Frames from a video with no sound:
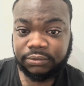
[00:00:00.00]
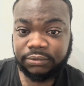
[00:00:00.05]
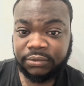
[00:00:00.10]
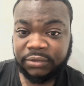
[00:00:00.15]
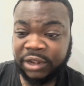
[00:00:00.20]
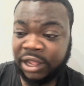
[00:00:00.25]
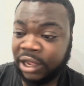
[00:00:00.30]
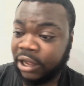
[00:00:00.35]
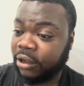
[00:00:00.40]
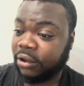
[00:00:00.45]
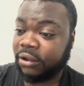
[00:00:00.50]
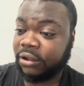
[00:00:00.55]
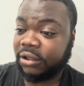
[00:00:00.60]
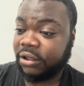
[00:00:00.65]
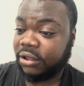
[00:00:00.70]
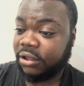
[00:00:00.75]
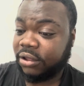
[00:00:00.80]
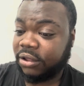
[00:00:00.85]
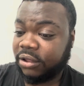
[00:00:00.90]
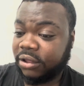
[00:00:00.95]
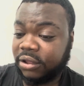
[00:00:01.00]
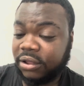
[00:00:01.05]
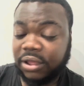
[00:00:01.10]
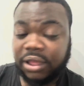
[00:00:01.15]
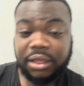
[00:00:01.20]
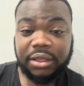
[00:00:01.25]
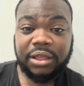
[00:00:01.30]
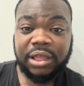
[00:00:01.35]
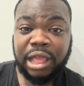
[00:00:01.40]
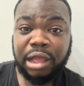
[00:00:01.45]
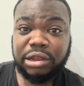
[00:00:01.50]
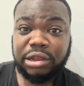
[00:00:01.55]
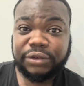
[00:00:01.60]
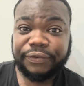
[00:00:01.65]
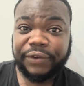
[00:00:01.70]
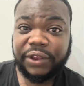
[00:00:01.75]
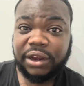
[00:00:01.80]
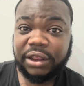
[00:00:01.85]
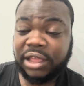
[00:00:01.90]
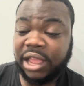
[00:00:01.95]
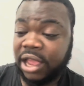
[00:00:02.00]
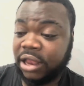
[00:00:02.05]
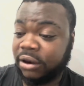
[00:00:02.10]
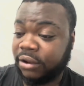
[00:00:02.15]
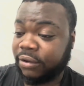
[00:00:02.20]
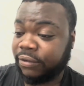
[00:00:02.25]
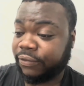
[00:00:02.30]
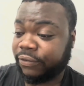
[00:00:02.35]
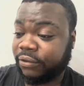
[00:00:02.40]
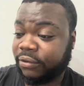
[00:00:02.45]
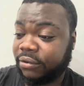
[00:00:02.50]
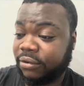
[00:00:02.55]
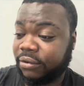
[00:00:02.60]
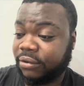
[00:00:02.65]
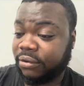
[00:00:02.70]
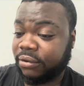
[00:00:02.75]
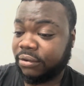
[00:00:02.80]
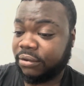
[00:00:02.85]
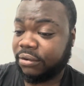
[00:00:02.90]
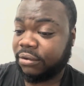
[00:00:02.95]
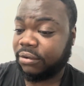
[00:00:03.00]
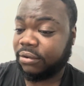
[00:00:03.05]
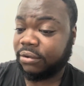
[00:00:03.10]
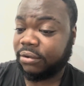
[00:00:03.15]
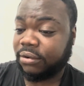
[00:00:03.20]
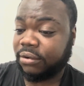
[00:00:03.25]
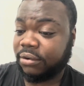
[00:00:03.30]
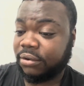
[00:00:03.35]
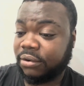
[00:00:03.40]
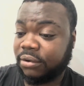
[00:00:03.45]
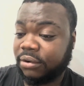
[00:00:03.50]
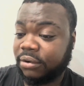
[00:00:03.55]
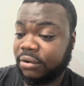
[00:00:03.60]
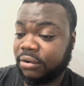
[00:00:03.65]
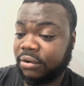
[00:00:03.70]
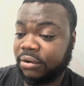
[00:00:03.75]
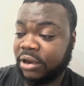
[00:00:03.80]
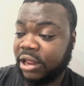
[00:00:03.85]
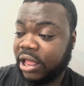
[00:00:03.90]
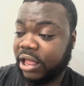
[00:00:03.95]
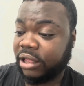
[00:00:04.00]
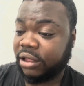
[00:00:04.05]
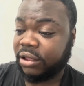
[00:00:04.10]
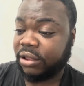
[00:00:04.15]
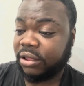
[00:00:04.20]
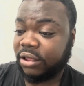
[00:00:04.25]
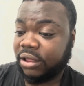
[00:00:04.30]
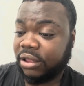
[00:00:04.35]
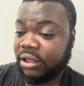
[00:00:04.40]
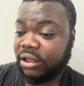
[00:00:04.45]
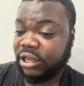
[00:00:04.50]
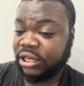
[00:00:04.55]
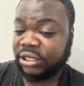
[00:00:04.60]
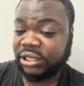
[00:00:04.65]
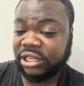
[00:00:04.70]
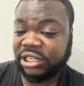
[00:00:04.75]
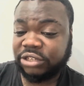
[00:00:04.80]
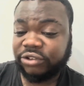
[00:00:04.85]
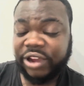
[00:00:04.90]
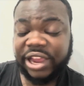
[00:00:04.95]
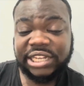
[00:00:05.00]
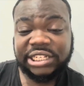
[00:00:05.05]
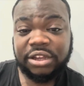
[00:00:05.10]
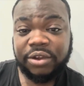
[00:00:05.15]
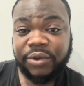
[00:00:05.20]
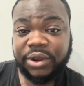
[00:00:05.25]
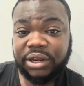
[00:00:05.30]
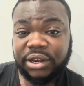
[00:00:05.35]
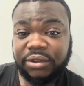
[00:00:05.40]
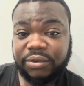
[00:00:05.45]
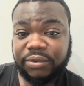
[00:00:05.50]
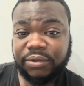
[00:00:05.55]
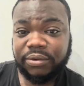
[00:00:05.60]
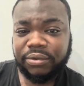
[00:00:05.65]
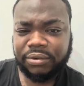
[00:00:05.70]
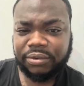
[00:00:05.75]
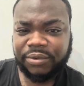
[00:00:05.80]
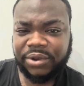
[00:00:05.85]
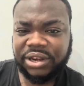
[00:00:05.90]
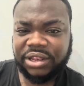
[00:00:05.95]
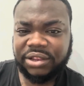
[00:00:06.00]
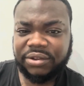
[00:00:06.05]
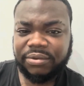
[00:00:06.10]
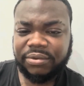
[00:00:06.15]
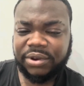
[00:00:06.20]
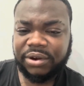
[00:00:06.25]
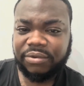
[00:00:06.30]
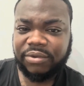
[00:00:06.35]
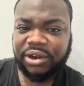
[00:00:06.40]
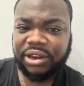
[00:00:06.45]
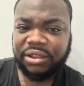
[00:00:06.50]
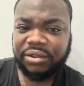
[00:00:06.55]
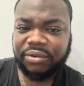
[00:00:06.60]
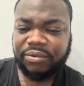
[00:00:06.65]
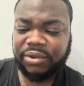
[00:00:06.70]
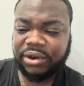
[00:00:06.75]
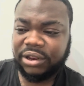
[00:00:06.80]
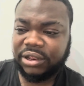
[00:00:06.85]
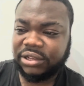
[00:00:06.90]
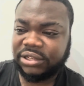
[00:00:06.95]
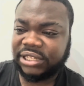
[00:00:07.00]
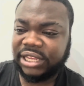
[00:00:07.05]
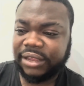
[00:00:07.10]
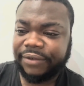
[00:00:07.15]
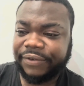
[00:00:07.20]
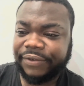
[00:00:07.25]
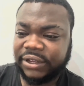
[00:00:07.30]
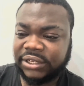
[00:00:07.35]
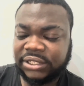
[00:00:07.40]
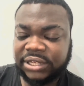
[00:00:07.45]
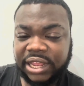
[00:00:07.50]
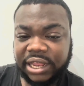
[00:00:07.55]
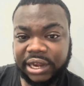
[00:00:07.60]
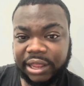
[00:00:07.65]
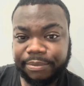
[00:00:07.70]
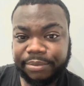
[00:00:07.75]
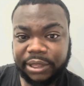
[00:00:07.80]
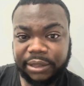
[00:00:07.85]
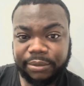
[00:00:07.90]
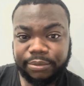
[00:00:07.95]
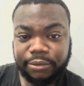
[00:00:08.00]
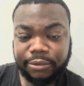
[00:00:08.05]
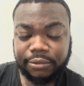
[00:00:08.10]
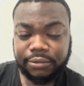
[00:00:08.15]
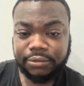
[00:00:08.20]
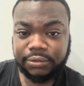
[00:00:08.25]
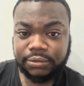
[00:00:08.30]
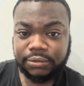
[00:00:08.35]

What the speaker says: Now, I was feeling kind of like it's crazy because when you see things like that, people,